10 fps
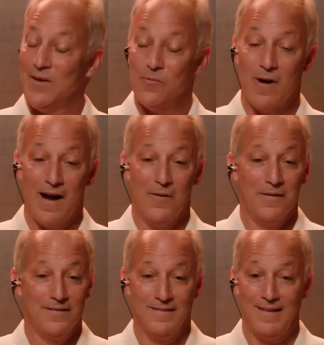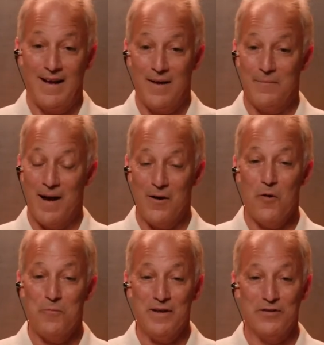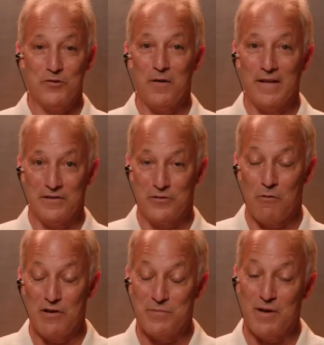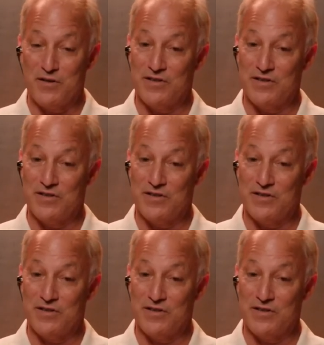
Wow. I hope you enjoyed that story as much